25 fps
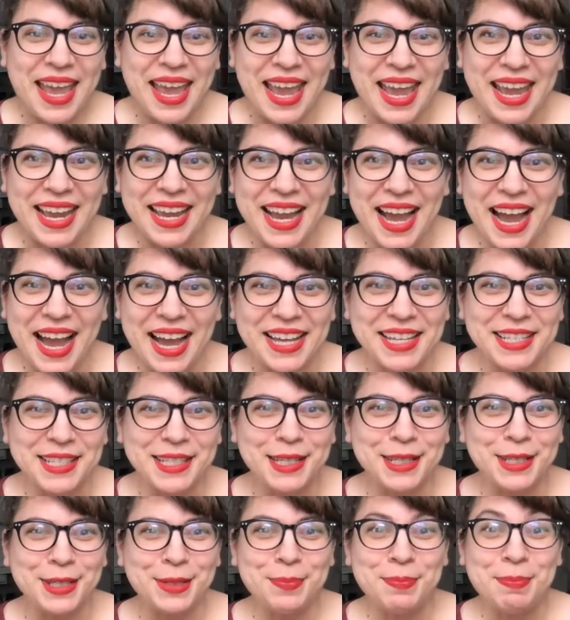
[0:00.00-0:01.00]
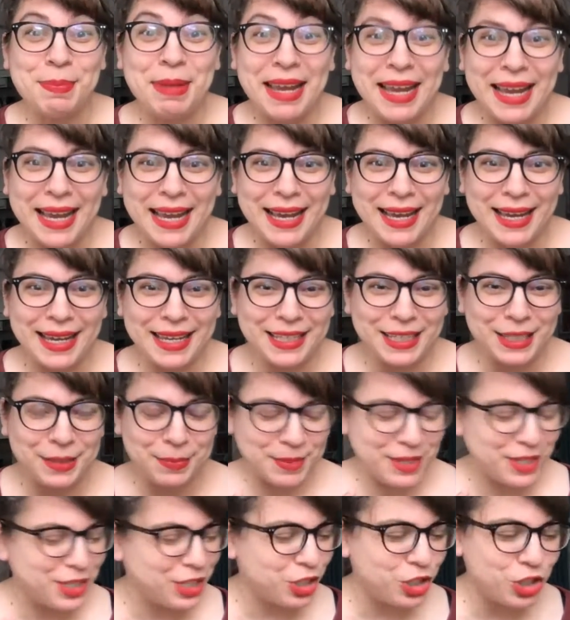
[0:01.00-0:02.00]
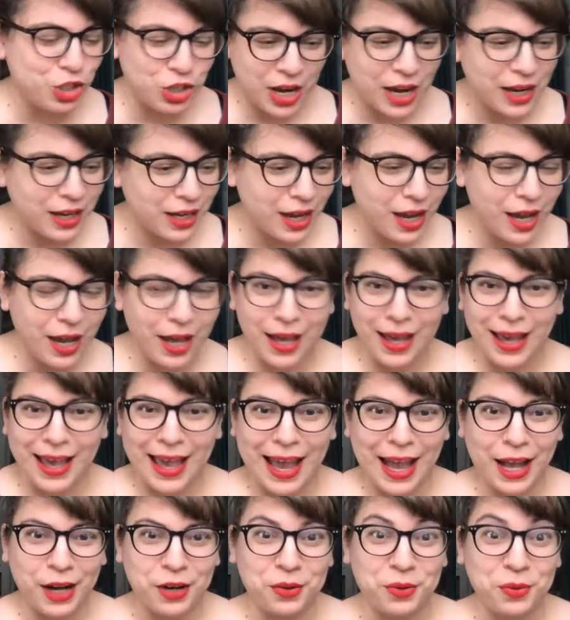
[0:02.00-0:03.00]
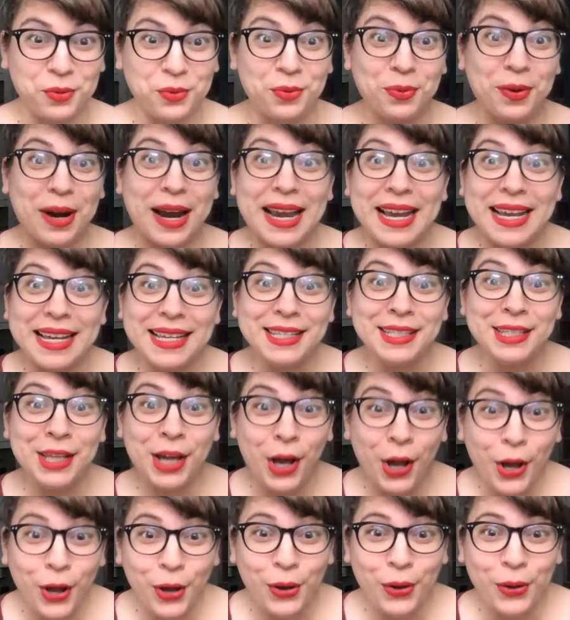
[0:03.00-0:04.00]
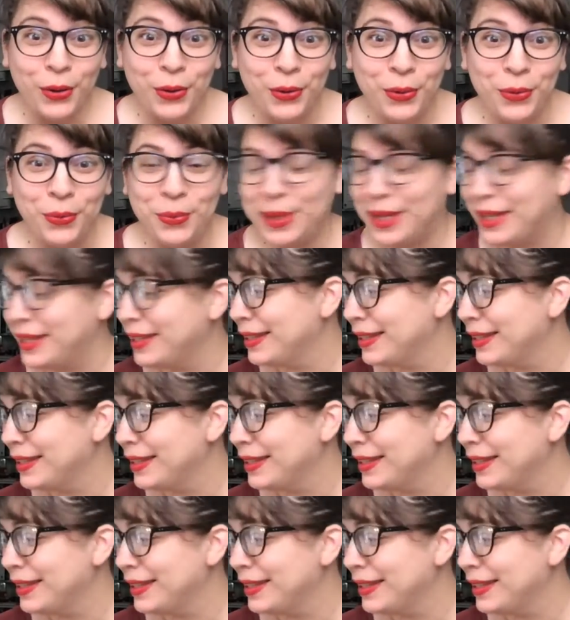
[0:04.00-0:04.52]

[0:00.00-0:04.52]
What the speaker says: Hey guys, it's me. It's Miss Checka. I had to race home